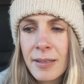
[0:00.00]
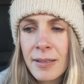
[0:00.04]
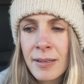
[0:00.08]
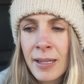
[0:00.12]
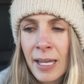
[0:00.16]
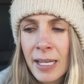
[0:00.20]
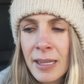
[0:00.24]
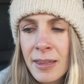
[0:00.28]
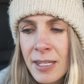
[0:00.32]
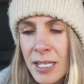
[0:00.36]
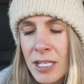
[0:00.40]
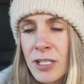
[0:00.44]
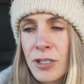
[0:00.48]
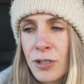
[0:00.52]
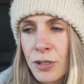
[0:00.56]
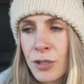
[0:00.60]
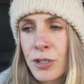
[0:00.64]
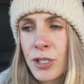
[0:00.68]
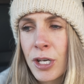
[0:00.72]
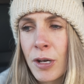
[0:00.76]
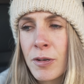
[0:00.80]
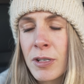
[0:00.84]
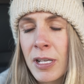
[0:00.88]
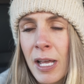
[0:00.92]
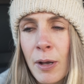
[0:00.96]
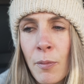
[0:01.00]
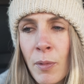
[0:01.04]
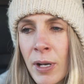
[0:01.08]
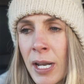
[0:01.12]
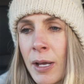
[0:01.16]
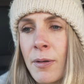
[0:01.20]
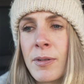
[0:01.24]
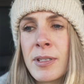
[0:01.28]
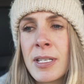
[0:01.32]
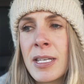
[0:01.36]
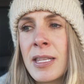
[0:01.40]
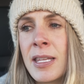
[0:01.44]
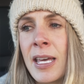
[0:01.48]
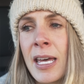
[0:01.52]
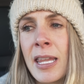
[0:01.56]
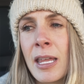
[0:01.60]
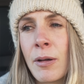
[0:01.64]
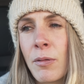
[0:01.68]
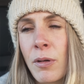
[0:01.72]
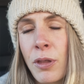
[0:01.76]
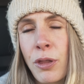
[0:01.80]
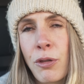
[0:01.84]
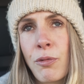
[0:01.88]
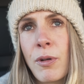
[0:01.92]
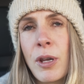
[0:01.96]
like, this just shows, like, when I was in there,
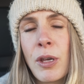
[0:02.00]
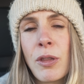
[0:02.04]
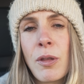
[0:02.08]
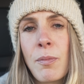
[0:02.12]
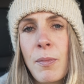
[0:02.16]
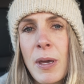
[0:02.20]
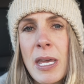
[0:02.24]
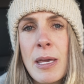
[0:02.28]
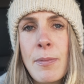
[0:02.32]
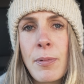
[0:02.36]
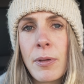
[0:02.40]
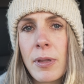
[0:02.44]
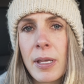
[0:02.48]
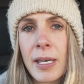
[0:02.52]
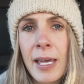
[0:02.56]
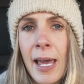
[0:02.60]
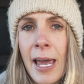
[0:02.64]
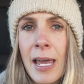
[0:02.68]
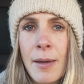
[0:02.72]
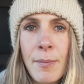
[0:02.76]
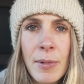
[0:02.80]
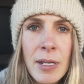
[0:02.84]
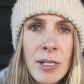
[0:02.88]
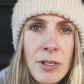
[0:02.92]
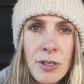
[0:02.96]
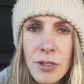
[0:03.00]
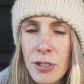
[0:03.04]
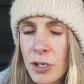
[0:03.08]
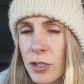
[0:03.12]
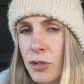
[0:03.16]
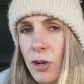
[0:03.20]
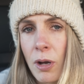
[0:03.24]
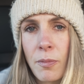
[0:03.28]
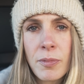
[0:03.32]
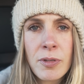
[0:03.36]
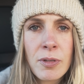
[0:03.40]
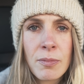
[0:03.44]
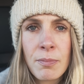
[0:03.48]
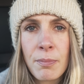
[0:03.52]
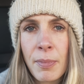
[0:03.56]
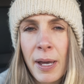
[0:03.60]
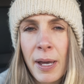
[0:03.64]
there were three other people that came in just to drop some